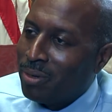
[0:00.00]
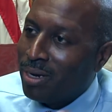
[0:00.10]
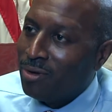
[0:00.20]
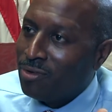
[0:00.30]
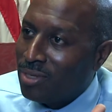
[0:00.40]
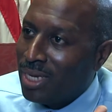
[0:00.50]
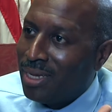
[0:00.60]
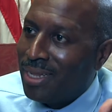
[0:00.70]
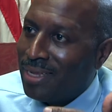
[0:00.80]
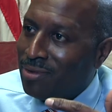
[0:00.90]
But I
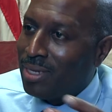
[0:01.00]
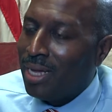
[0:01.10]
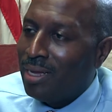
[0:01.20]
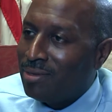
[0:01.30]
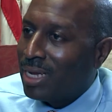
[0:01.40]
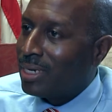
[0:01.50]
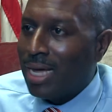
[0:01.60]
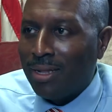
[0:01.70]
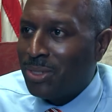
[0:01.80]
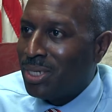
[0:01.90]
understand that today
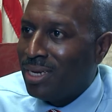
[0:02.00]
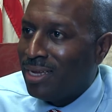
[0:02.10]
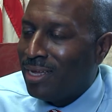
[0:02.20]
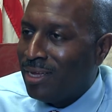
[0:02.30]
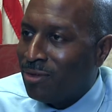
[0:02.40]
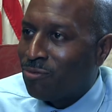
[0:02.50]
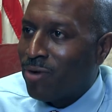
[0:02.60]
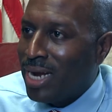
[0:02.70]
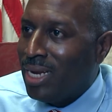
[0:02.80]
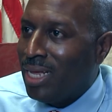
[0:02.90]
technology is
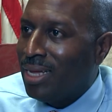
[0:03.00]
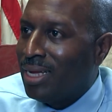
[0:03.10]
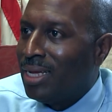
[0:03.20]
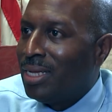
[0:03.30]
reigning,